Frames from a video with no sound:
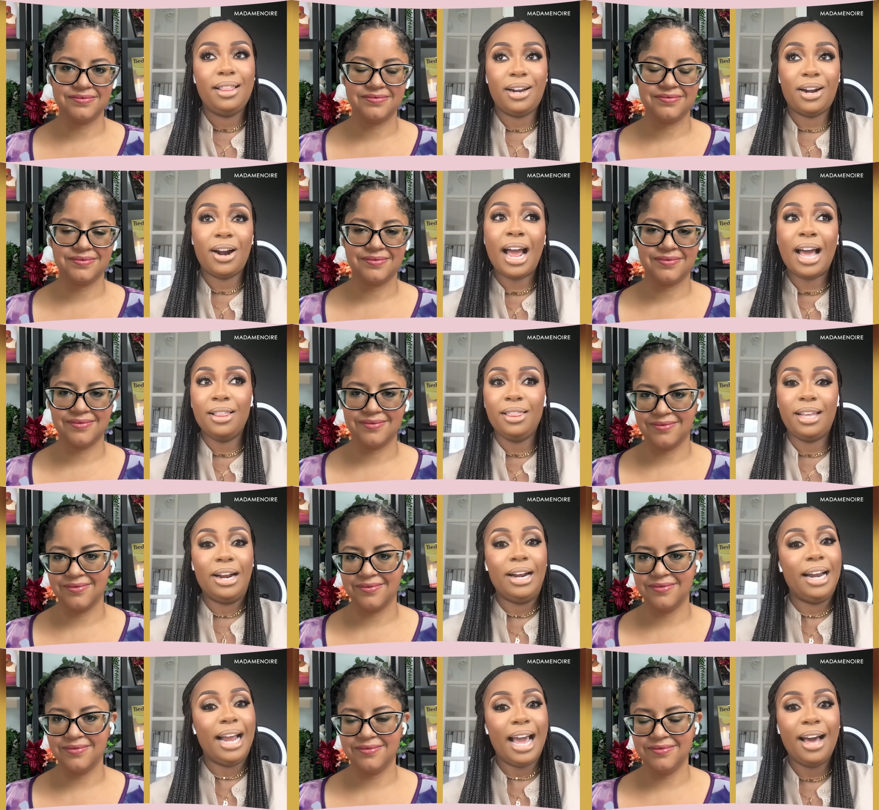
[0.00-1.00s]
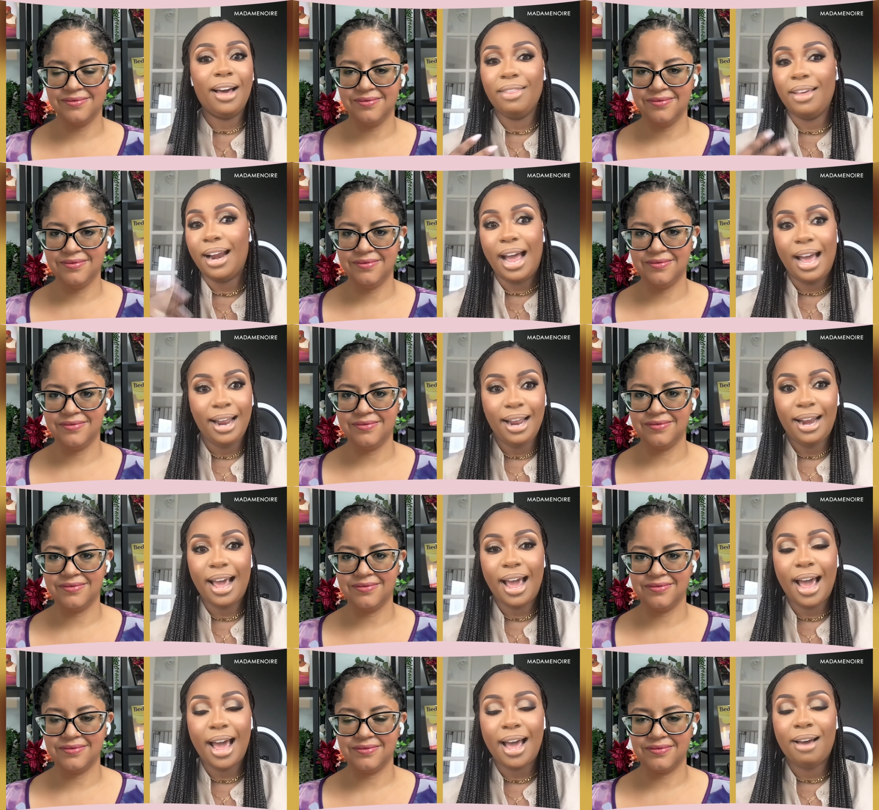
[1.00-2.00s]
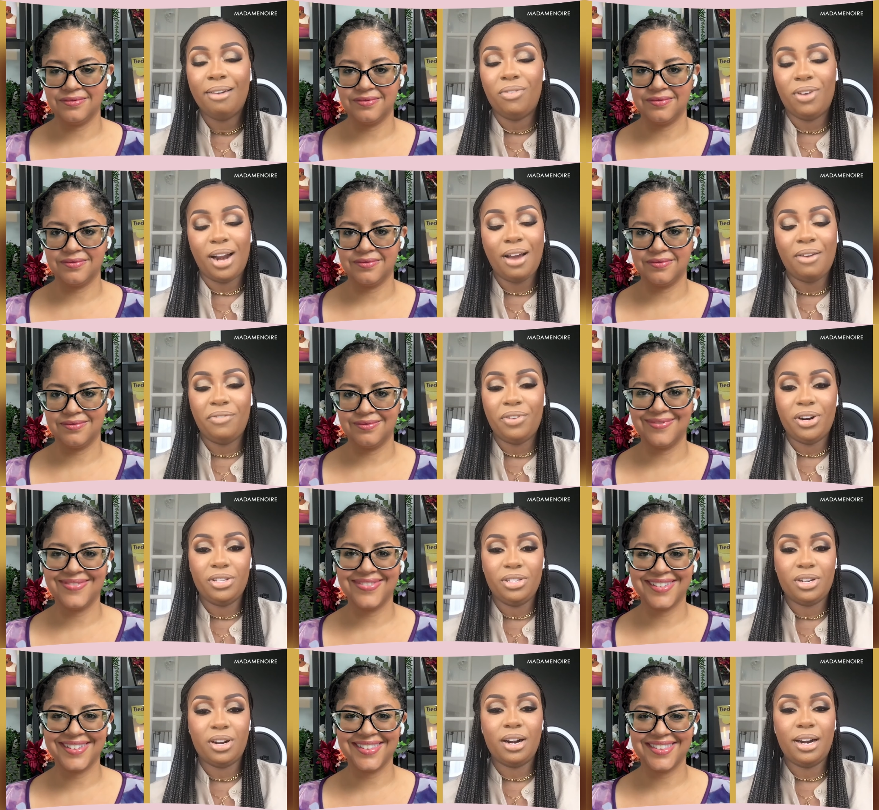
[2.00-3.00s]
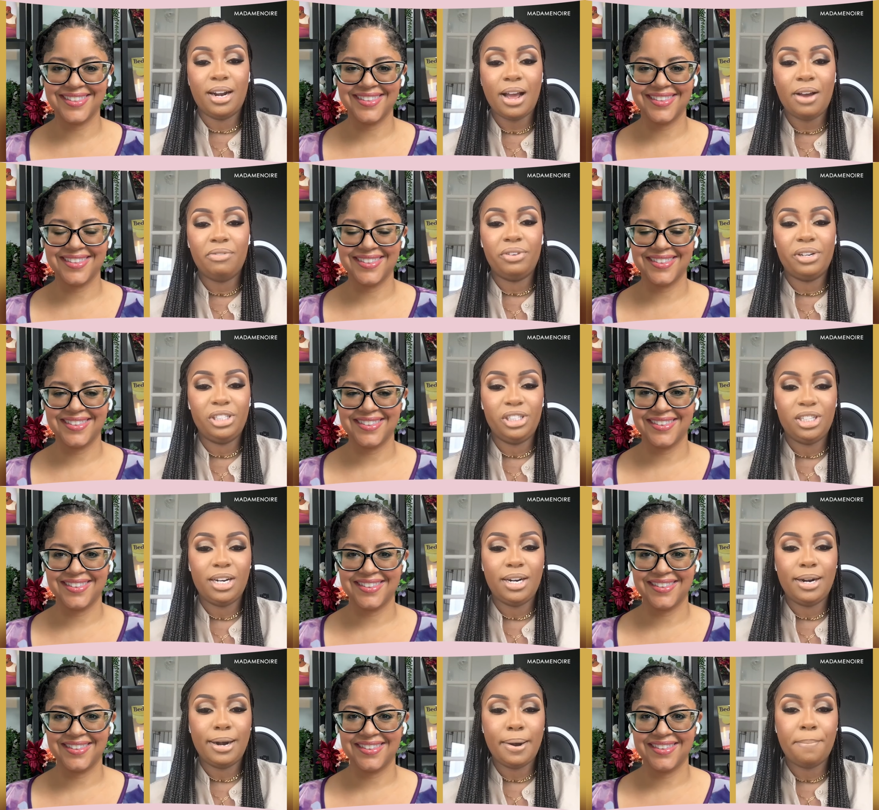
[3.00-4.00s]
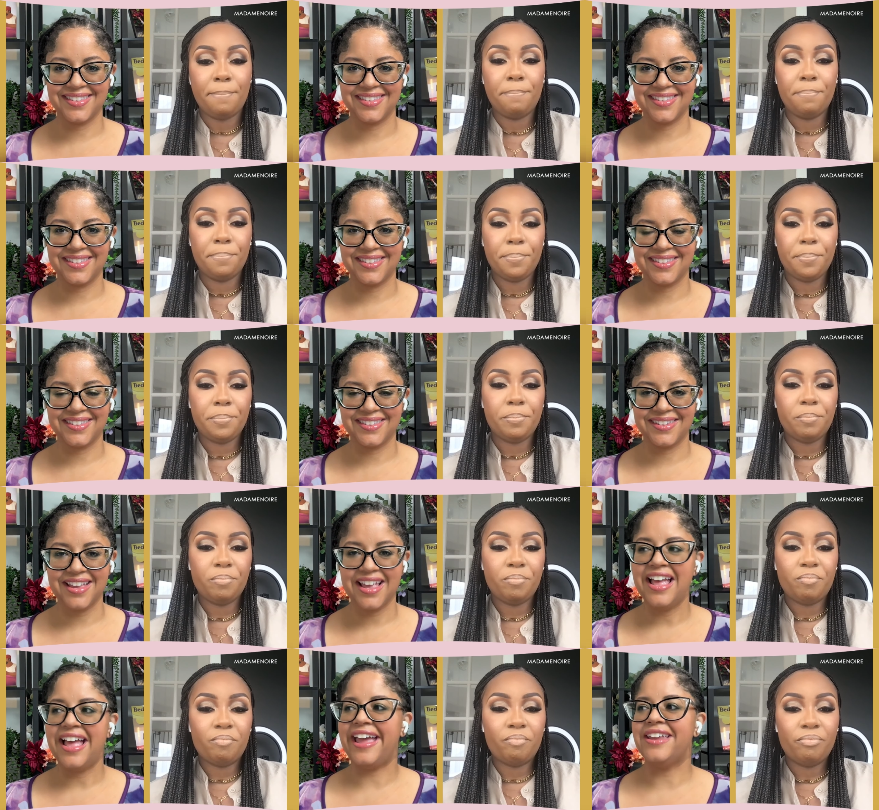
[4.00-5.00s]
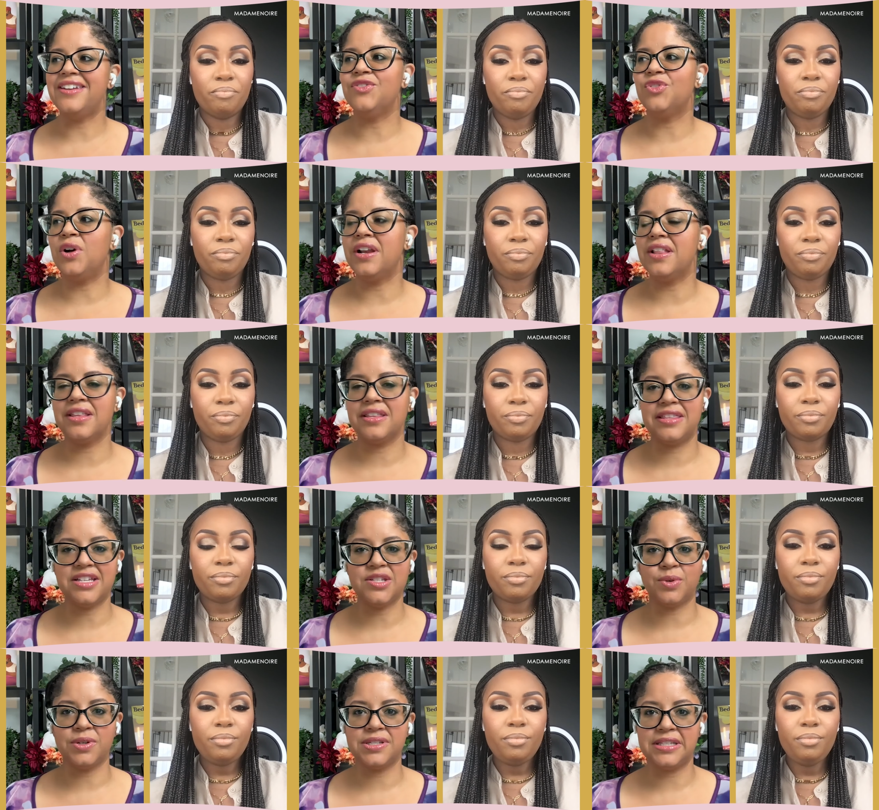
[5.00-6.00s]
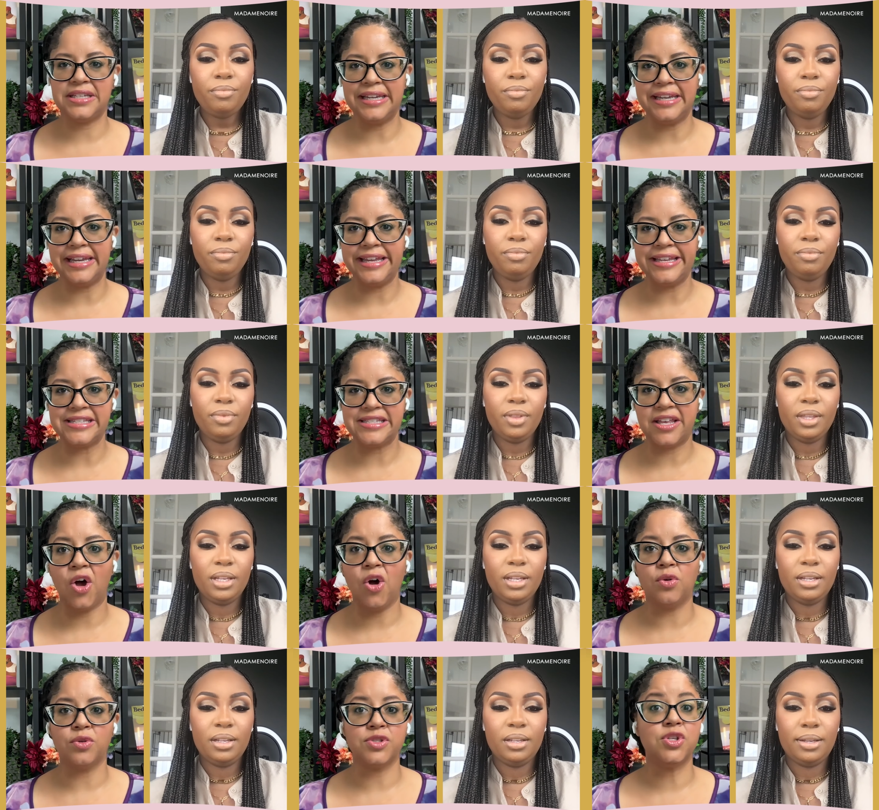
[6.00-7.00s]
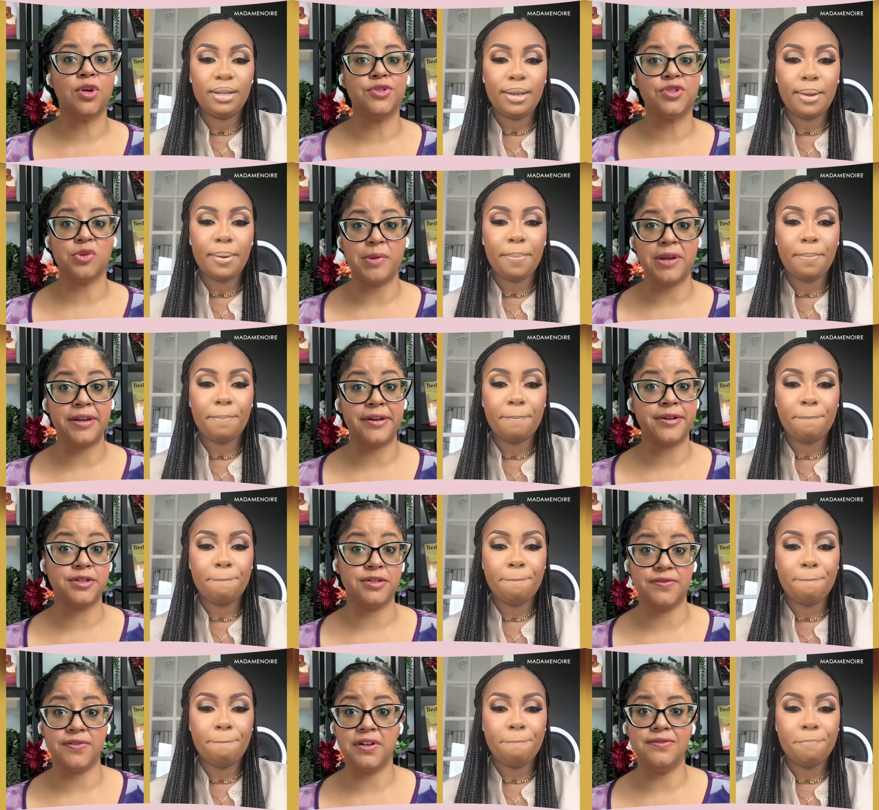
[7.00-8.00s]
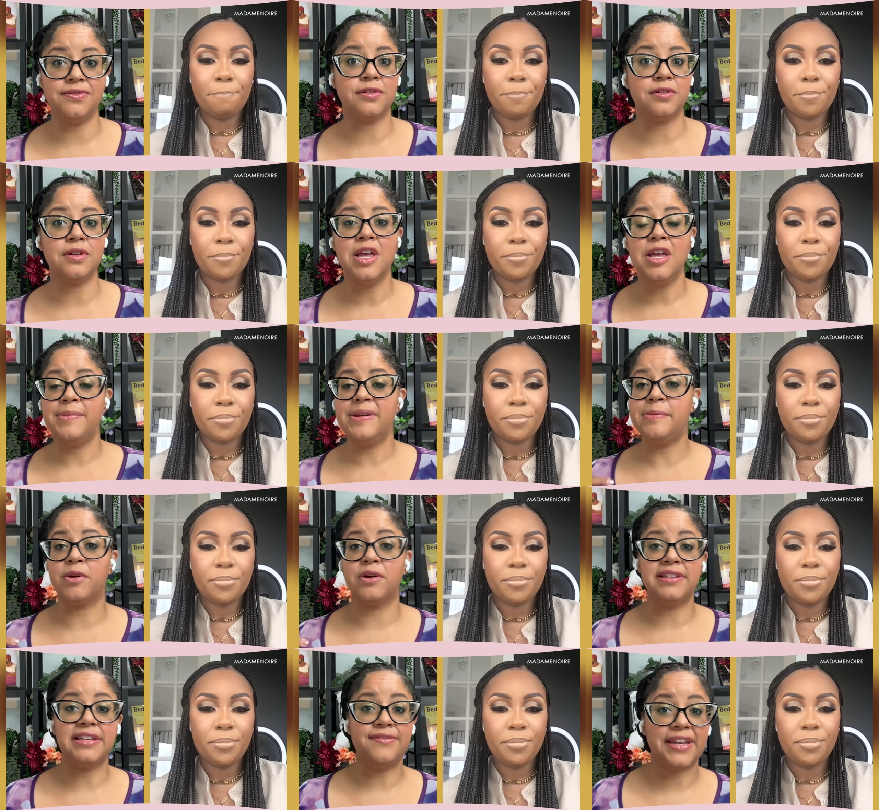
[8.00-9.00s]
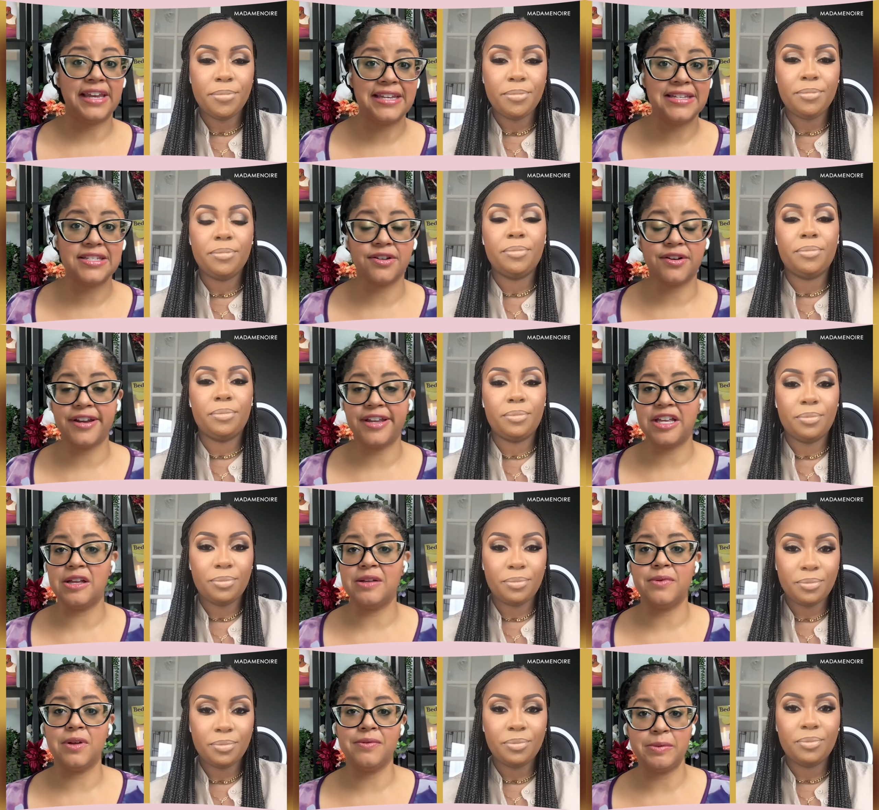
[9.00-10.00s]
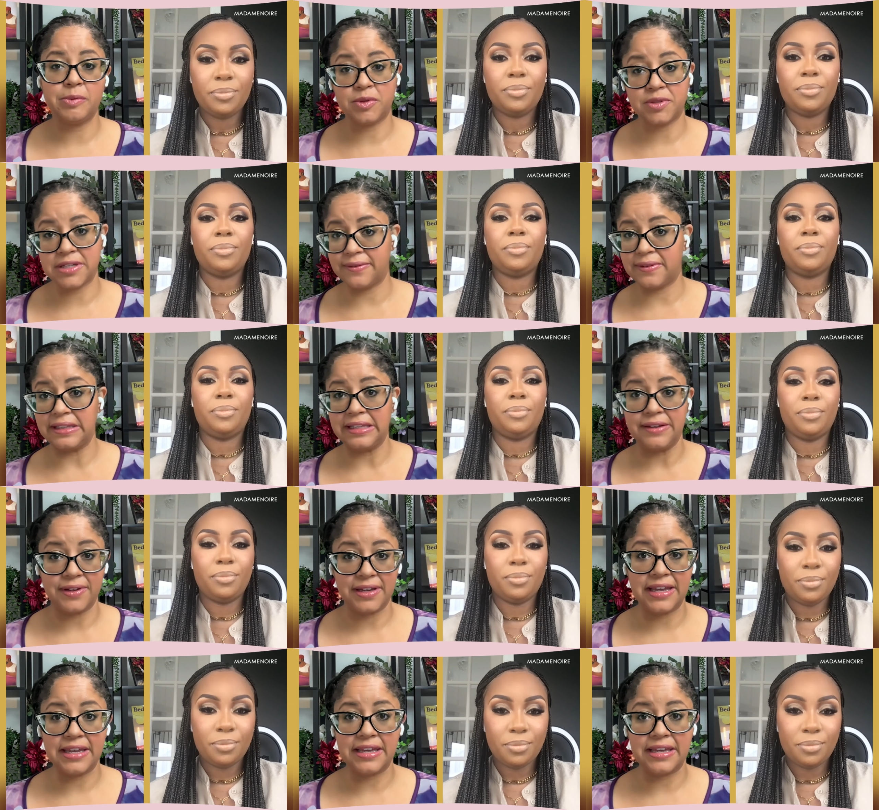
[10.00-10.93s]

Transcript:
Speaker 1: that are out there now that I didn't have when I first started out, for sure.
Speaker 2: And one of the things we're seeing is the whole social media kerfuffle. People are leaving Instagram, people are definitely leaving